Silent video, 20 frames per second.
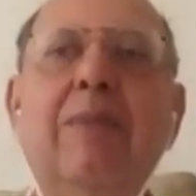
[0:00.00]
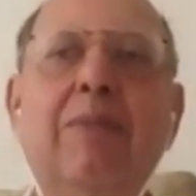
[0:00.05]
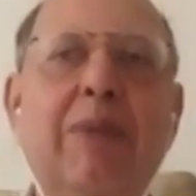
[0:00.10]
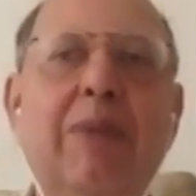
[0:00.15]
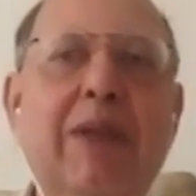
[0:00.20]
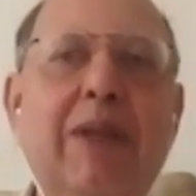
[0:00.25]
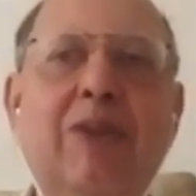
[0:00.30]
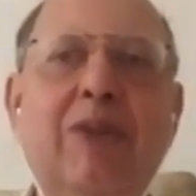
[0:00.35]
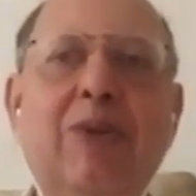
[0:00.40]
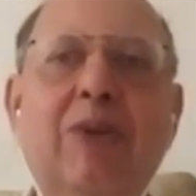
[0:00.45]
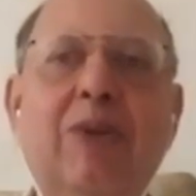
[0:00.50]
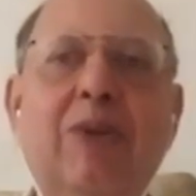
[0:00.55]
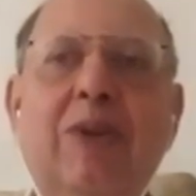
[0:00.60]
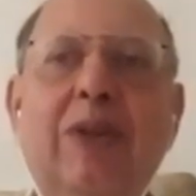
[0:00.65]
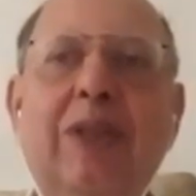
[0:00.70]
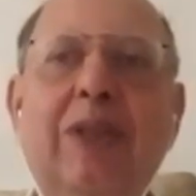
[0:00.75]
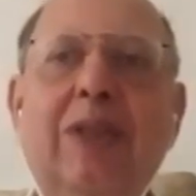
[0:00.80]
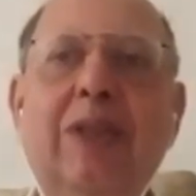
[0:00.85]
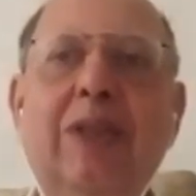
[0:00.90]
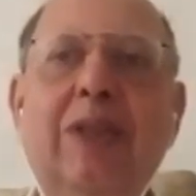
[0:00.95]
Please do your
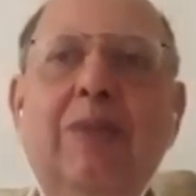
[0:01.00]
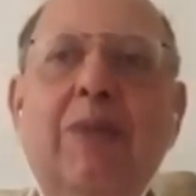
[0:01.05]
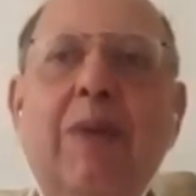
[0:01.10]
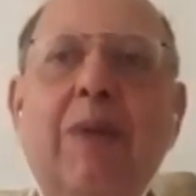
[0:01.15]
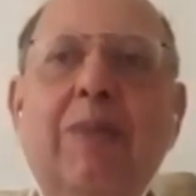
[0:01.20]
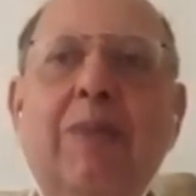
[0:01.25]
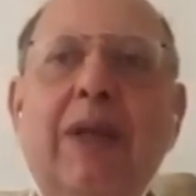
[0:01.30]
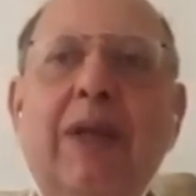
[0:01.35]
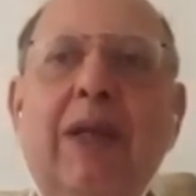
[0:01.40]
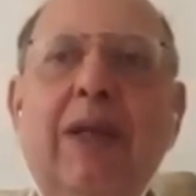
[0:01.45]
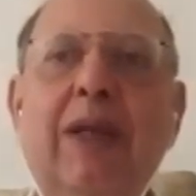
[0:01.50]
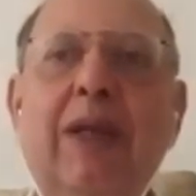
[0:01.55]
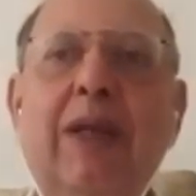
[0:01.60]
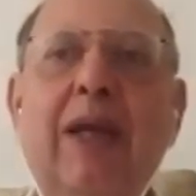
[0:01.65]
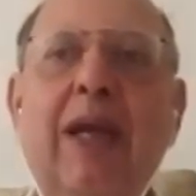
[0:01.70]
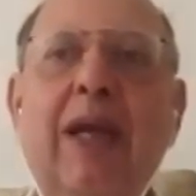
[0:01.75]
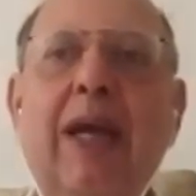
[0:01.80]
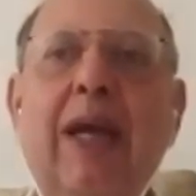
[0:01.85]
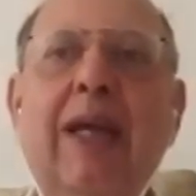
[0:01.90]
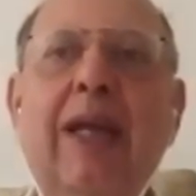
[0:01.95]
research properly
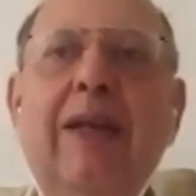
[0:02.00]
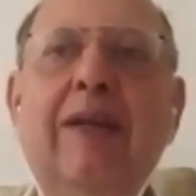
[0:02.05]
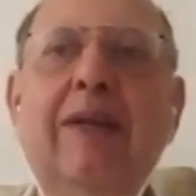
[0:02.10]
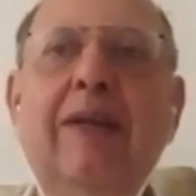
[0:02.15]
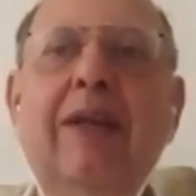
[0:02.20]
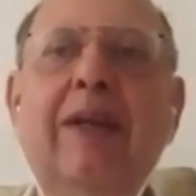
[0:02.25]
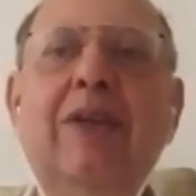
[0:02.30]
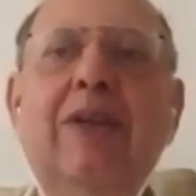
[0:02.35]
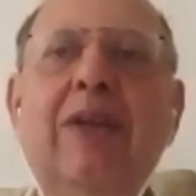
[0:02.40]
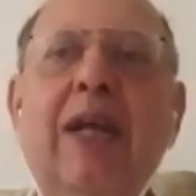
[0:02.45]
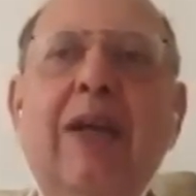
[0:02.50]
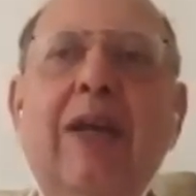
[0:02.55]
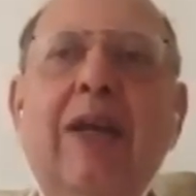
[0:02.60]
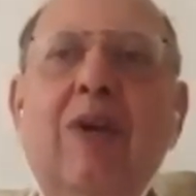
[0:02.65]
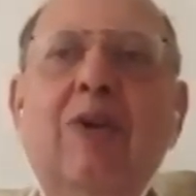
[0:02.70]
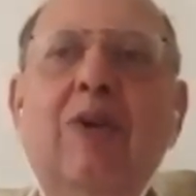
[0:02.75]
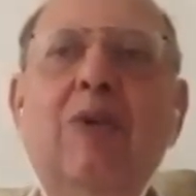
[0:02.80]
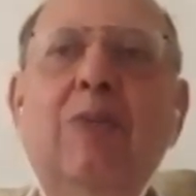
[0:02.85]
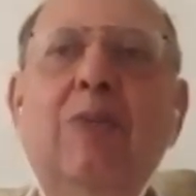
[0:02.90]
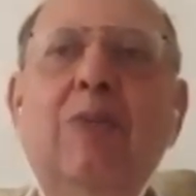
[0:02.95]
and try
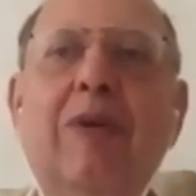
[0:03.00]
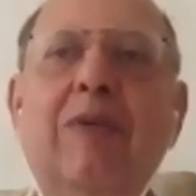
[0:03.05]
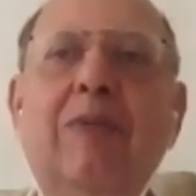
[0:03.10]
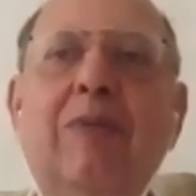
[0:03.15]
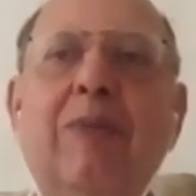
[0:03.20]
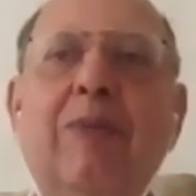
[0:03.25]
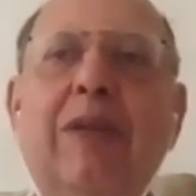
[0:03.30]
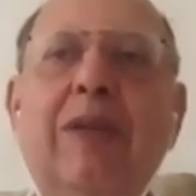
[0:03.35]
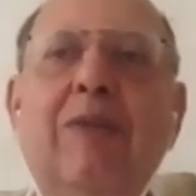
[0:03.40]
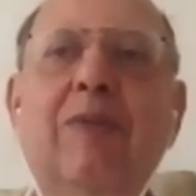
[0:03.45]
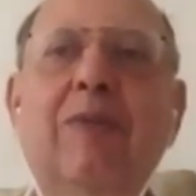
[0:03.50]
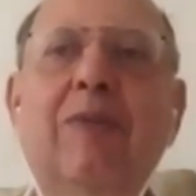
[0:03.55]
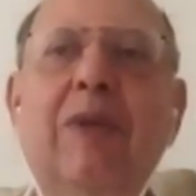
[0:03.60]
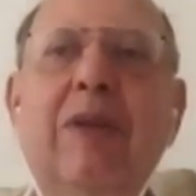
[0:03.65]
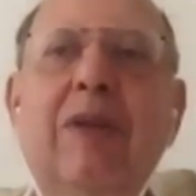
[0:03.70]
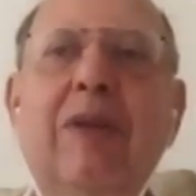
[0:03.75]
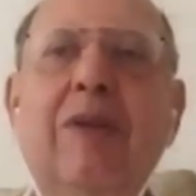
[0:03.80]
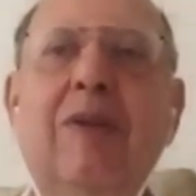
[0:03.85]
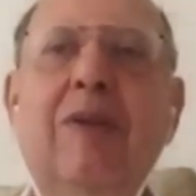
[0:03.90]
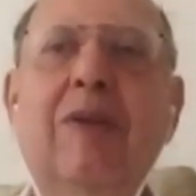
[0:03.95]
not
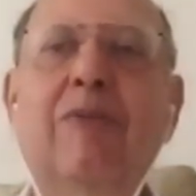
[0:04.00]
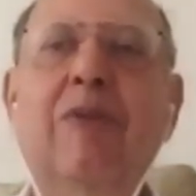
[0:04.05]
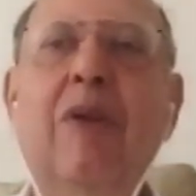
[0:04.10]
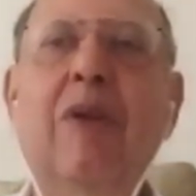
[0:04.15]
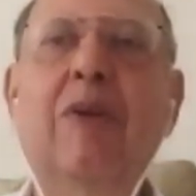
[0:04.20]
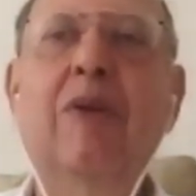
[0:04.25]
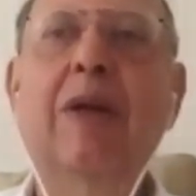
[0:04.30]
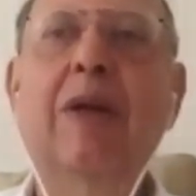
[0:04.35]
to follow